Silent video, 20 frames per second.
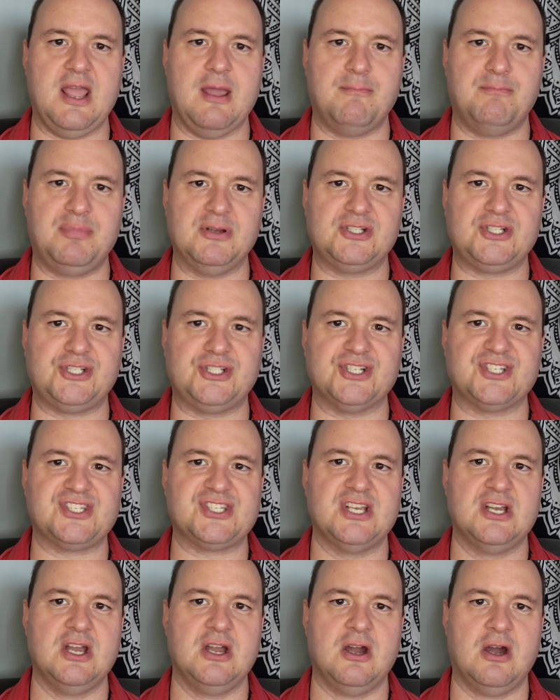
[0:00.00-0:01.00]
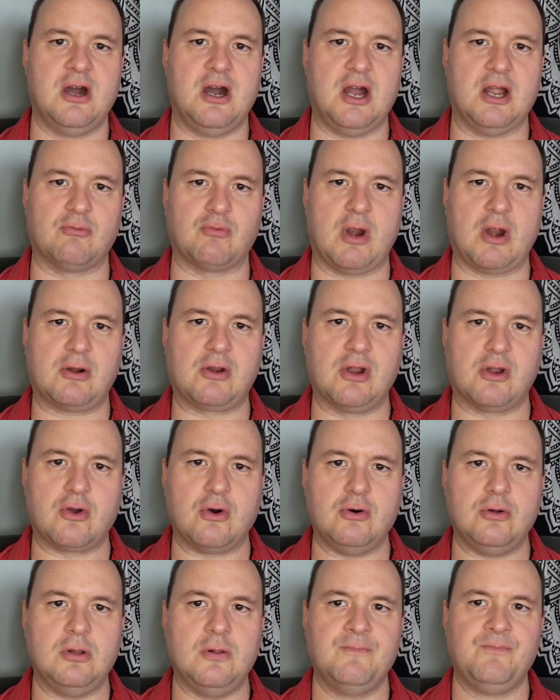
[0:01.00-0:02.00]
ambitious,
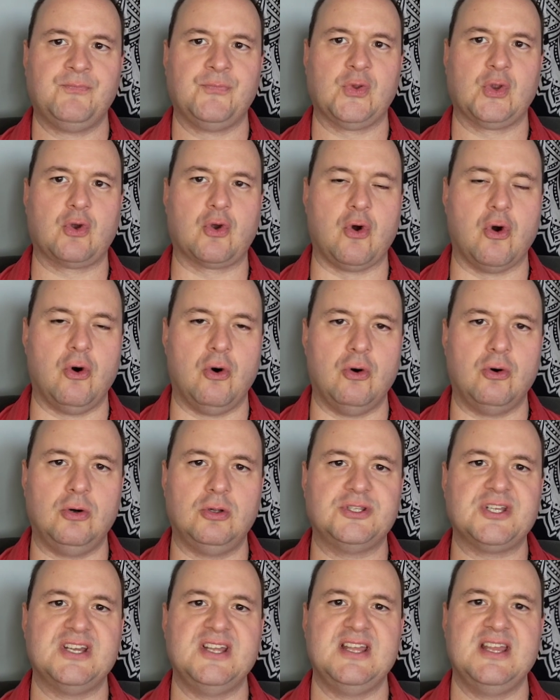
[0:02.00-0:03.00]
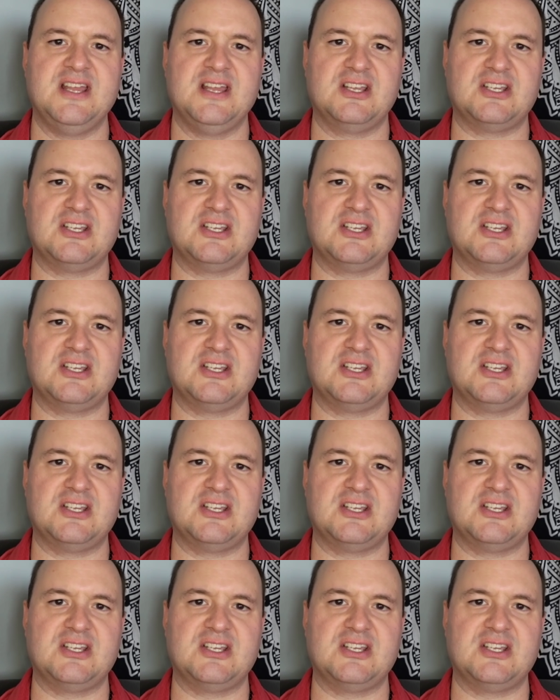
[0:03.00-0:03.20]
hierarchical, cold,